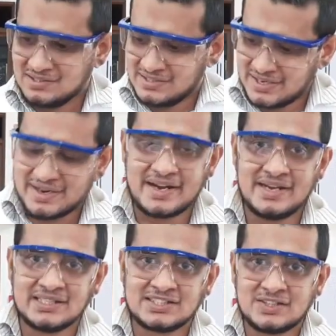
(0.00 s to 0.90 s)
the
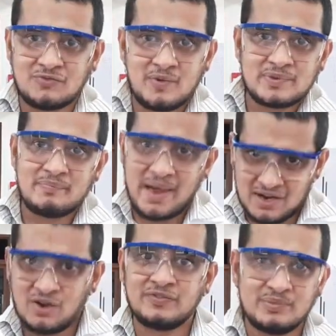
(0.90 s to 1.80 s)
readings from the
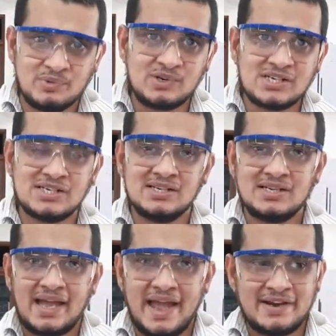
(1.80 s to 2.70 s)
back of the book,
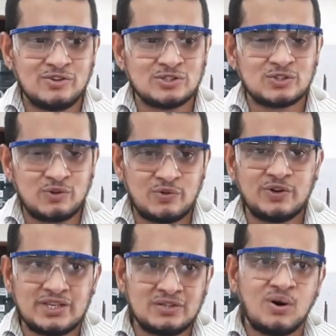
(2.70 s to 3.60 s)
and also
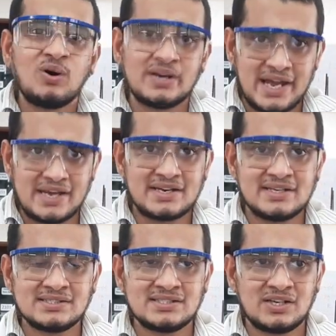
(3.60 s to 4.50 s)
avoid all
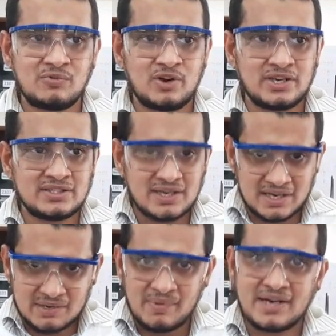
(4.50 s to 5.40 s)
diaries, avoid the
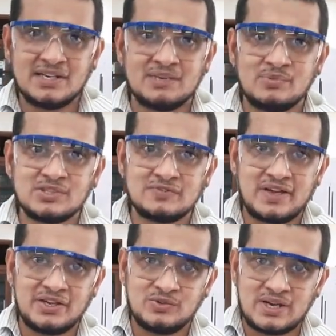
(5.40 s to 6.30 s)
ring-binded books
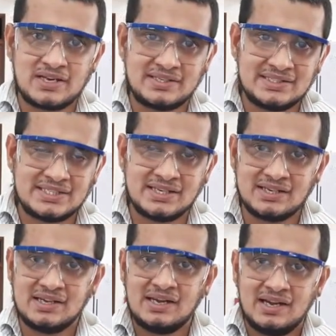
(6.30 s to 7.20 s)
where you can
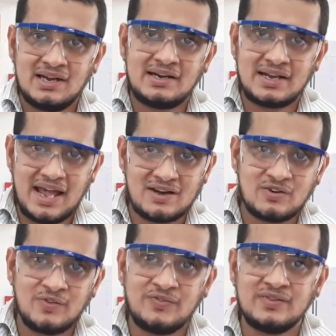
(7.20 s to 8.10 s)
easily tear
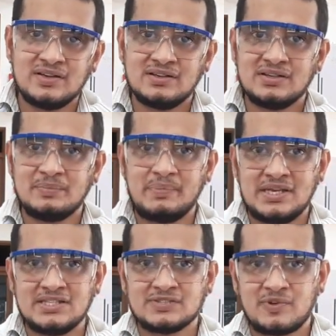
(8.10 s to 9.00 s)
off
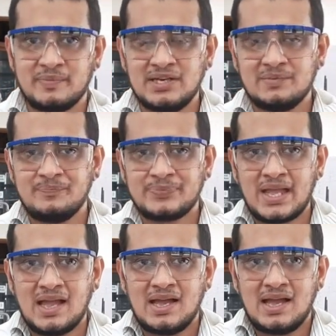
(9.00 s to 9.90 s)
pages from it,
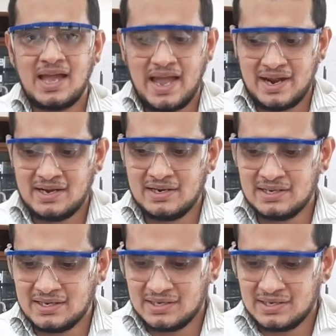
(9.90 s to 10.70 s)
and